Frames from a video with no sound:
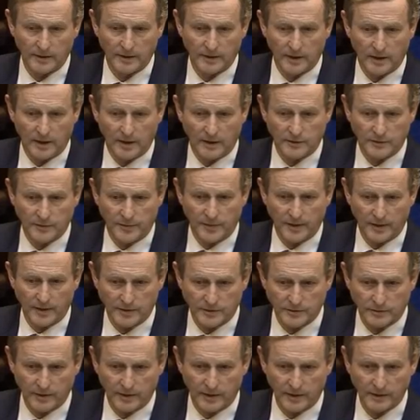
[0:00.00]
to pay
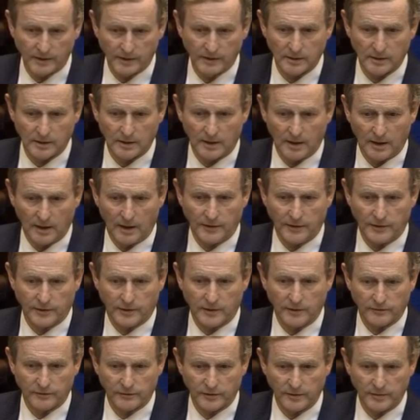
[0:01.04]
its way, to
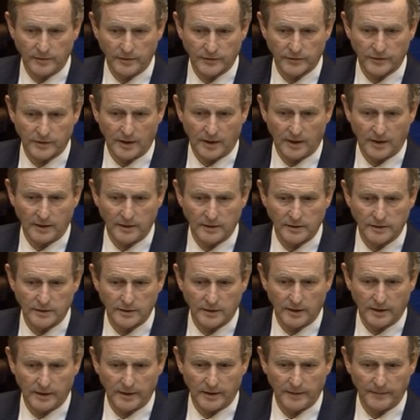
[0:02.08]
contribute, and
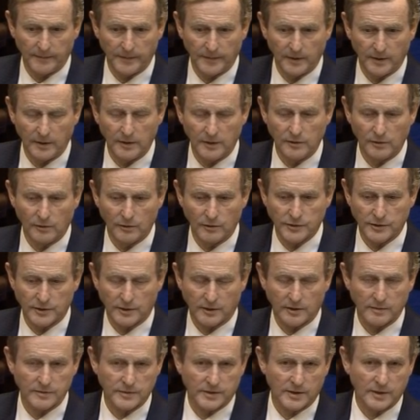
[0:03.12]
in no
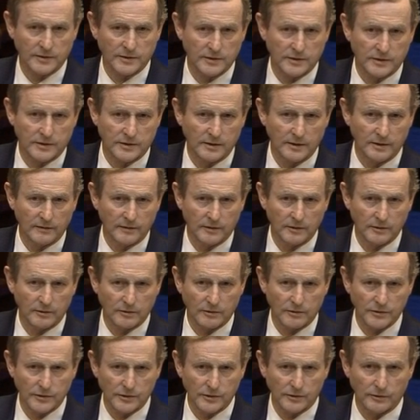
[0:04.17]
circumstances to leave the
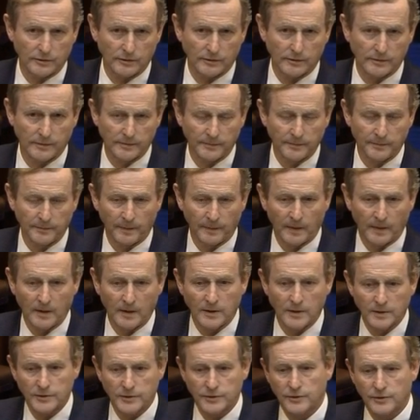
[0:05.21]
Eurozone.
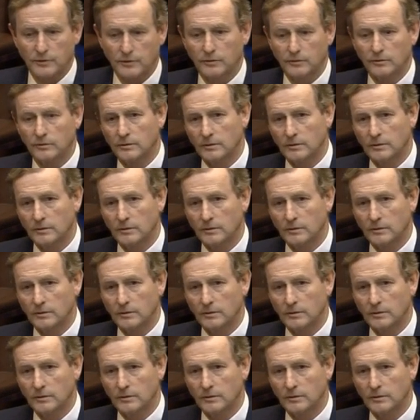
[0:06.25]
So,